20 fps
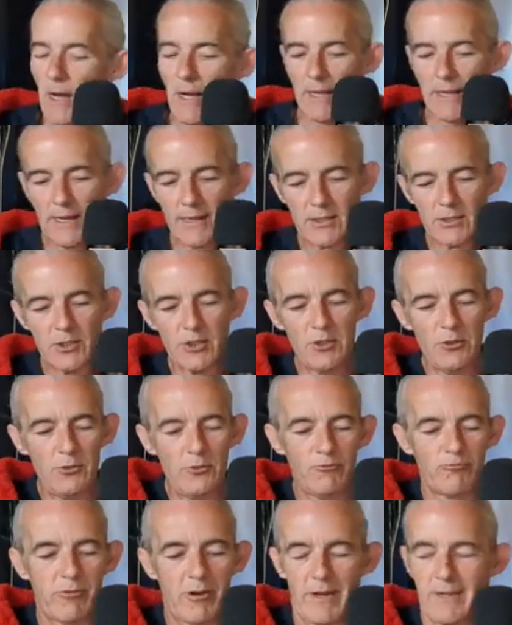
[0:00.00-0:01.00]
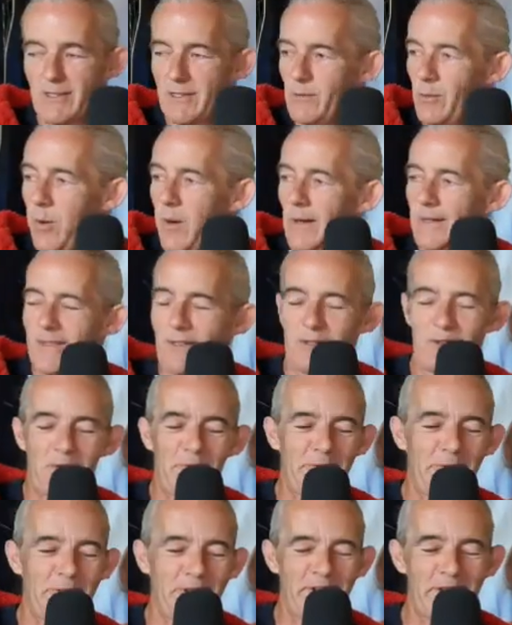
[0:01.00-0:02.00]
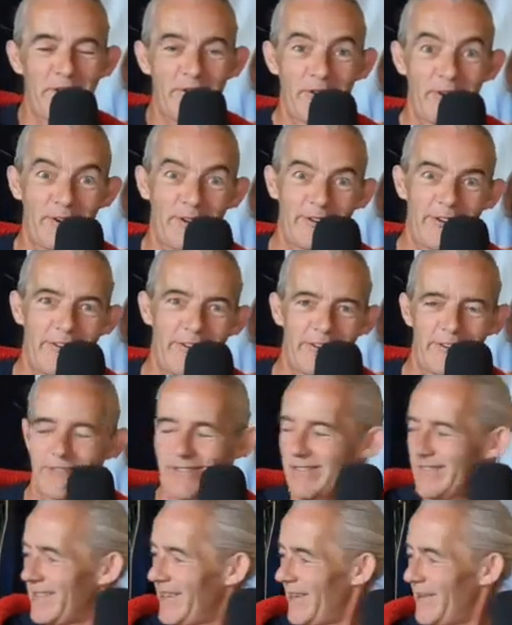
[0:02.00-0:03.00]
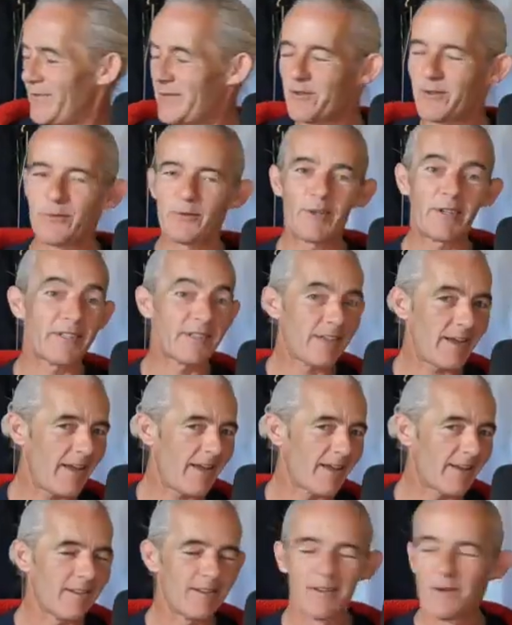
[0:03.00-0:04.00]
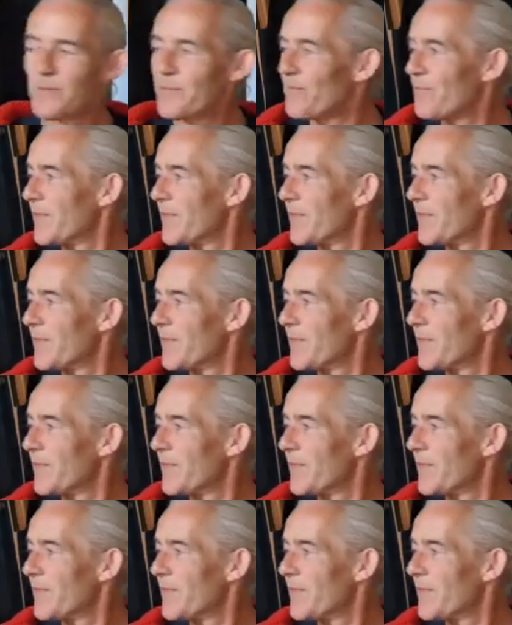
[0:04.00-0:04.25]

I got 2 rods. One's over there in the corner. I have 2 untangled.